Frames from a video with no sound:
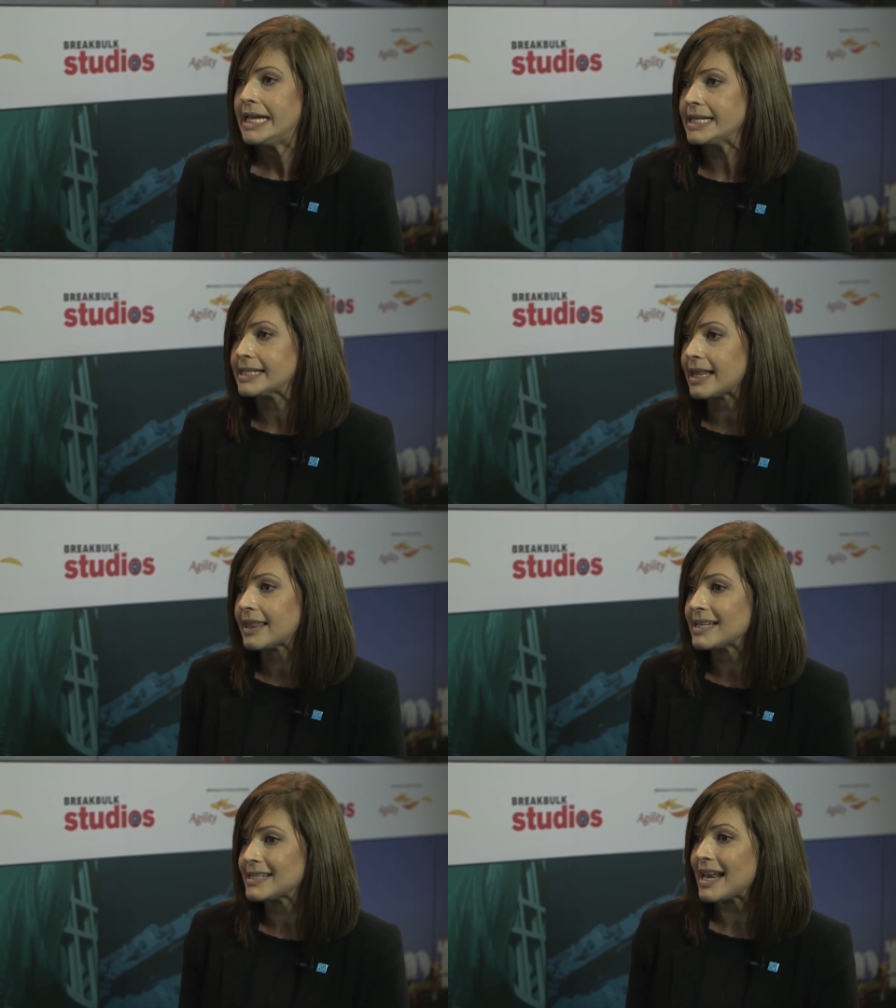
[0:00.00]
is that
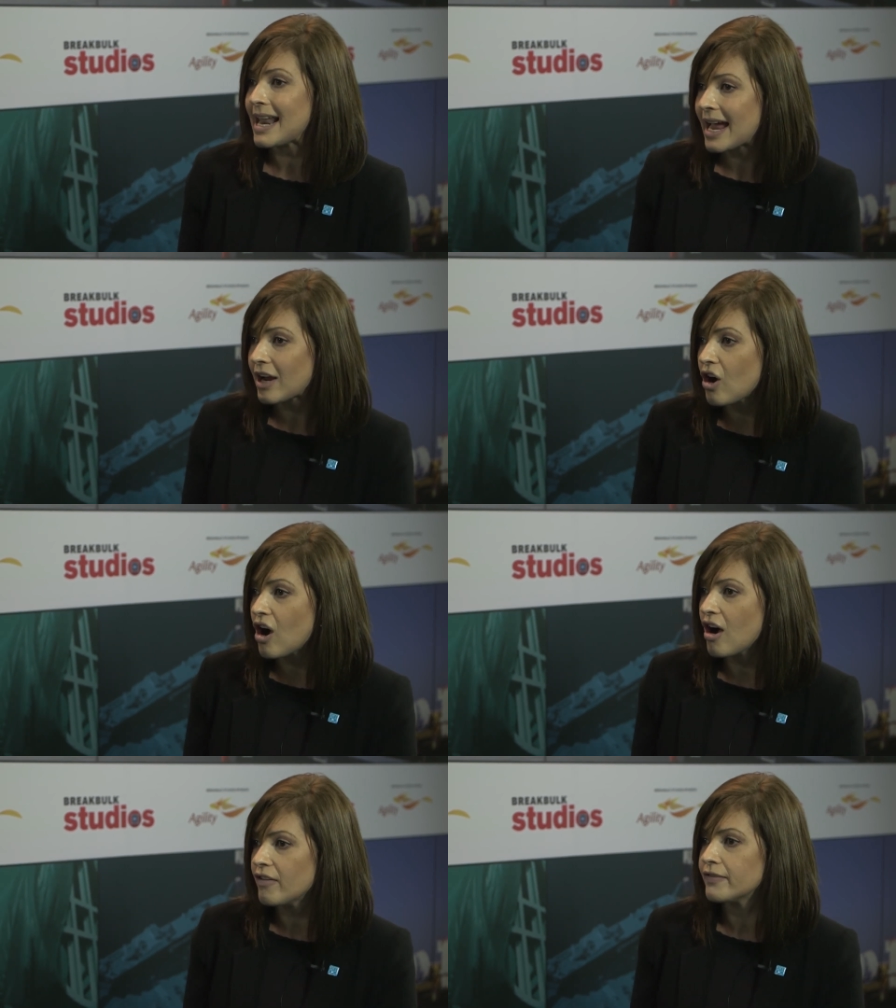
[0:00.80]
there's a lack
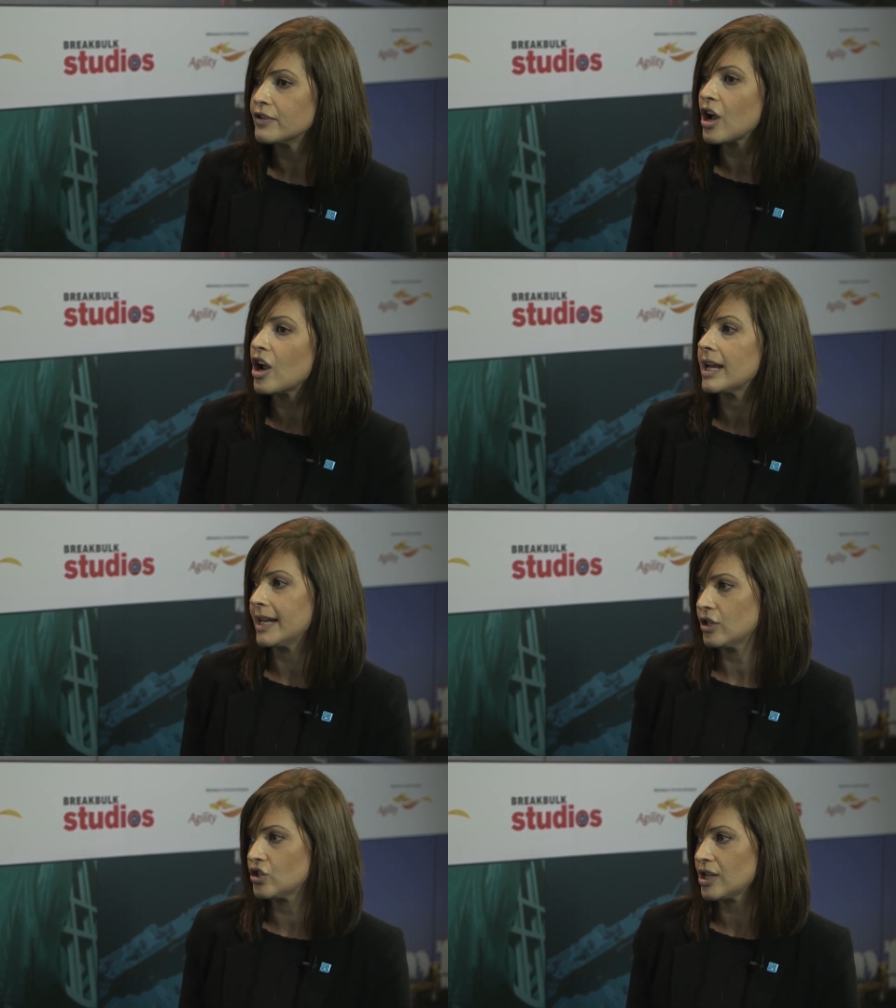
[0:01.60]
of
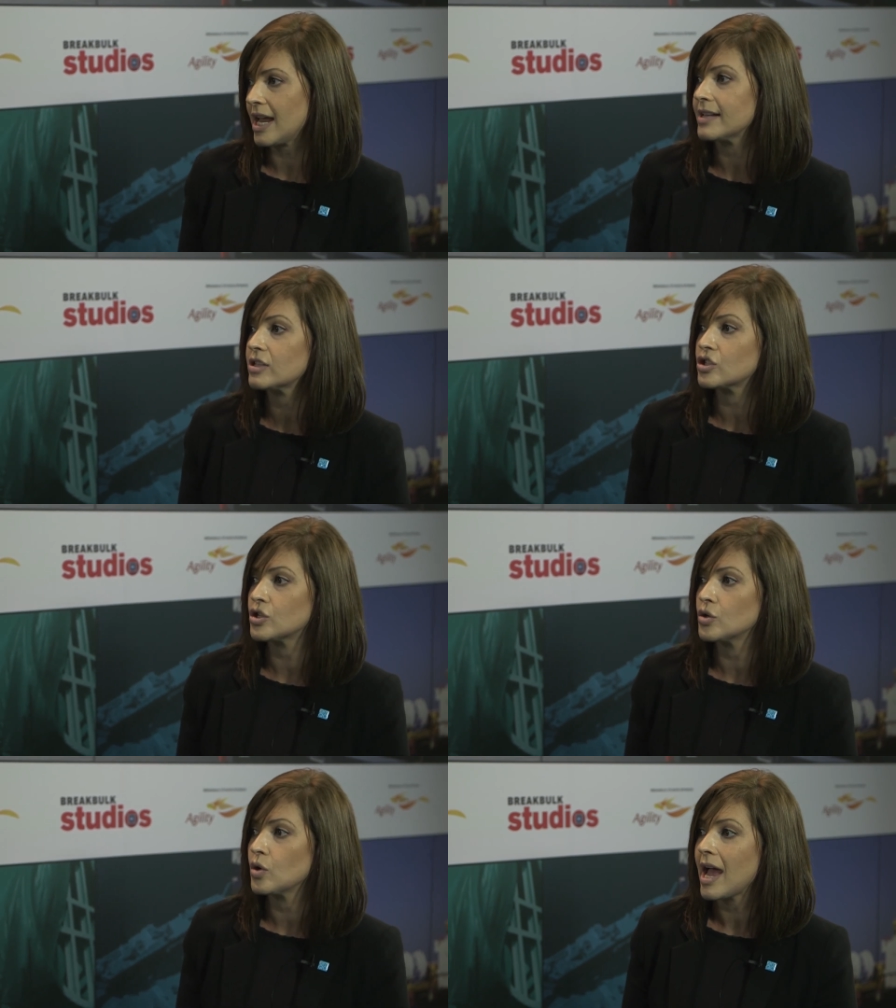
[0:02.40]
knowledge as
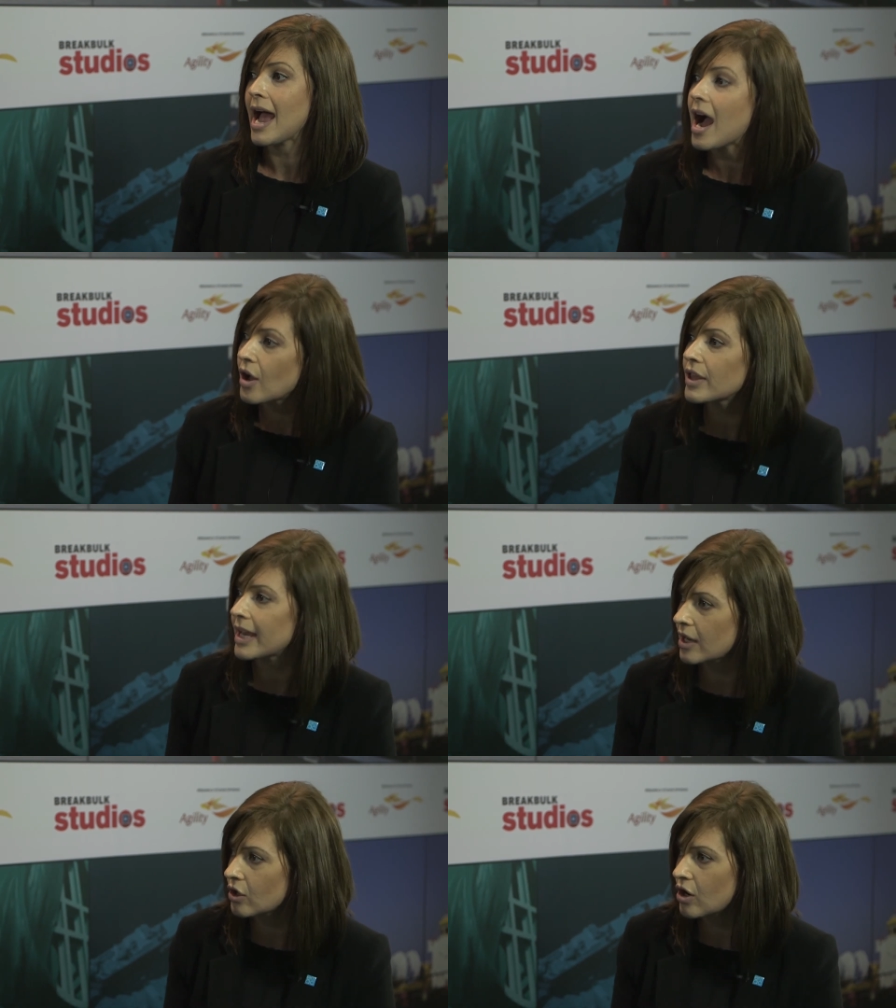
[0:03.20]
to how
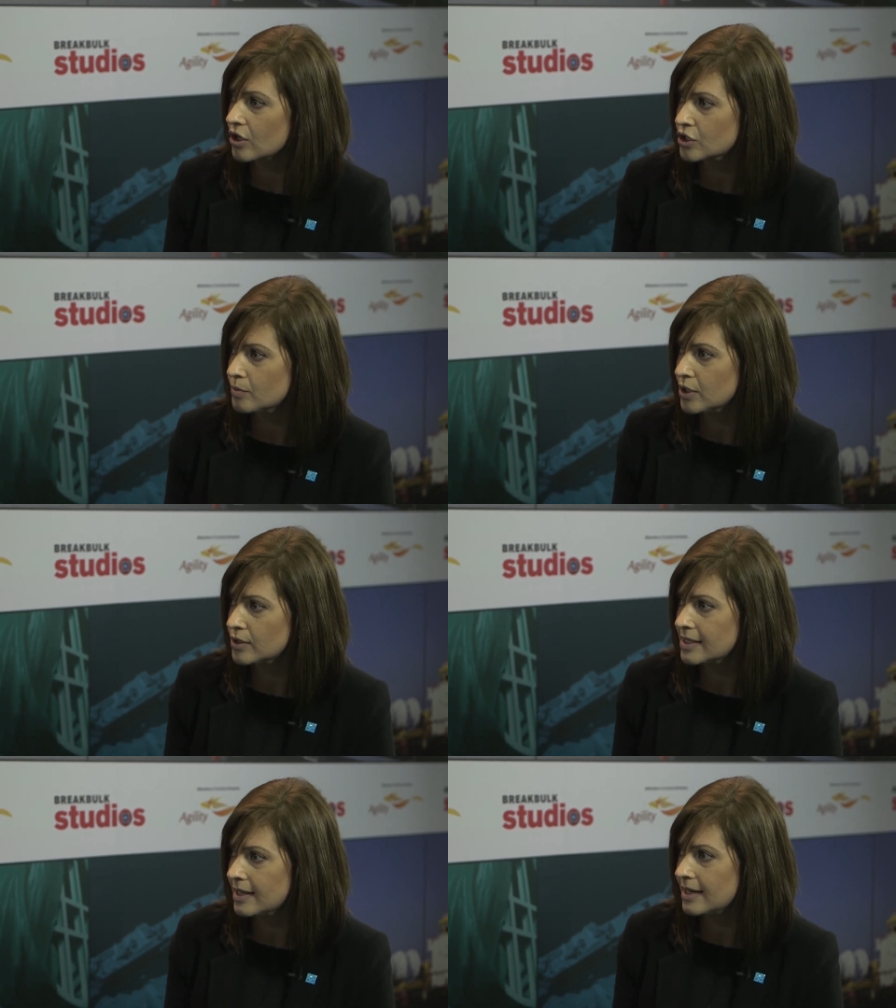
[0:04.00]
they can contribute
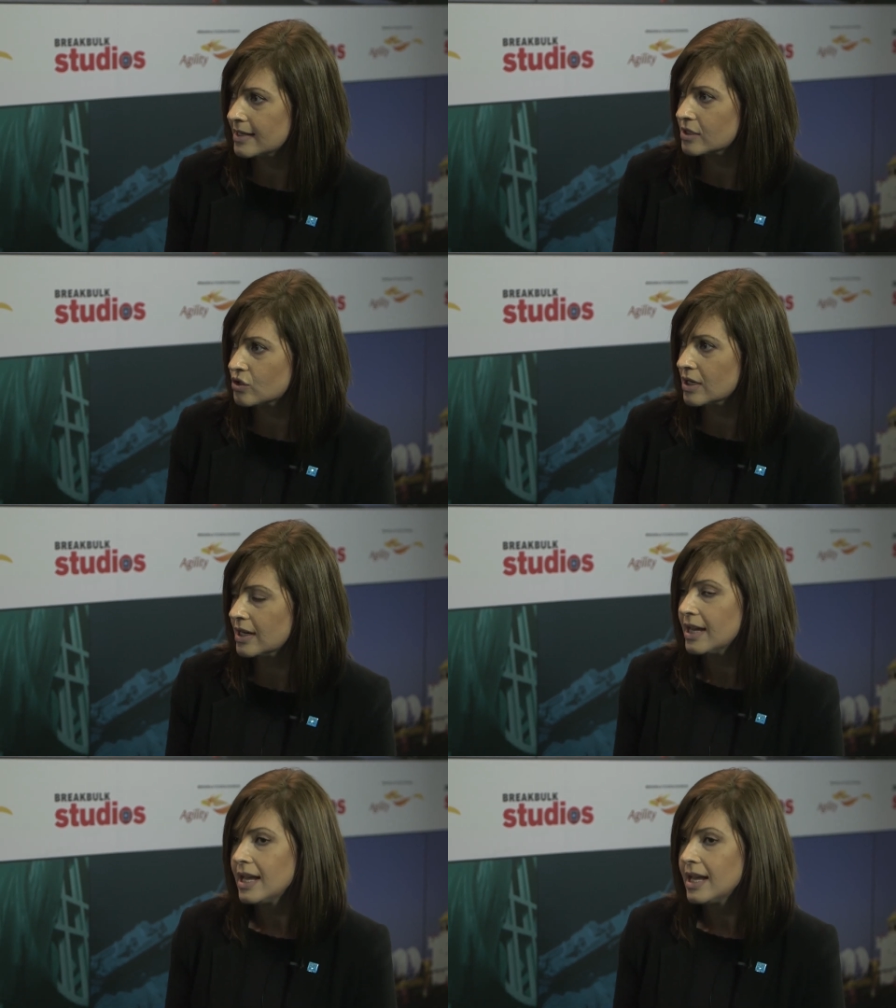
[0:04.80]
in the industry.